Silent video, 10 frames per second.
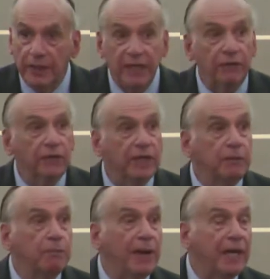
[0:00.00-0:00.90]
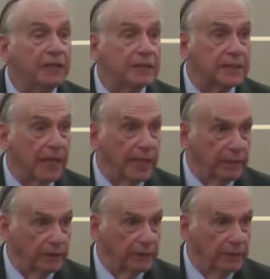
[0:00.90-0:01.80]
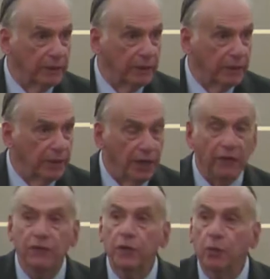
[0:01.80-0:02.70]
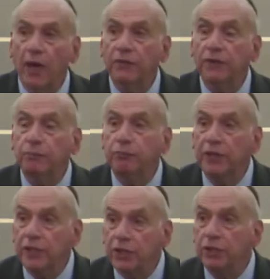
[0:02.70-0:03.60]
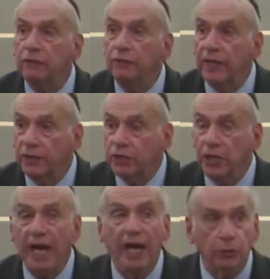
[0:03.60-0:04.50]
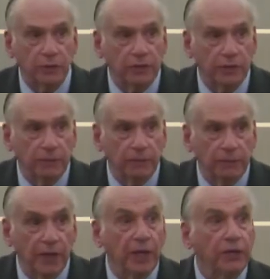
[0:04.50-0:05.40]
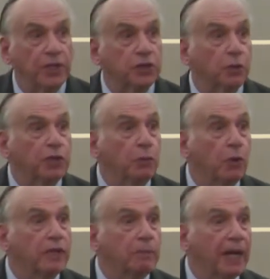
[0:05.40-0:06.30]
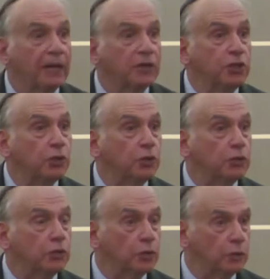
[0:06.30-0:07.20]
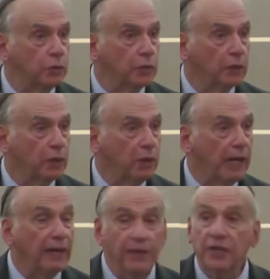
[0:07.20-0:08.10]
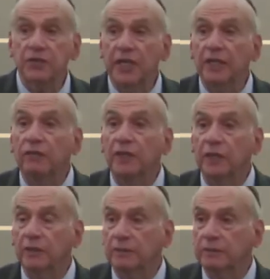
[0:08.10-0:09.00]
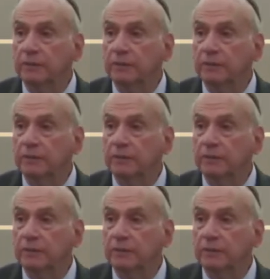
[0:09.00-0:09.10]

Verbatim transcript: even in Palestine, if you want the British, the French out, there's only one man that you look to, and that is Adolf Hitler.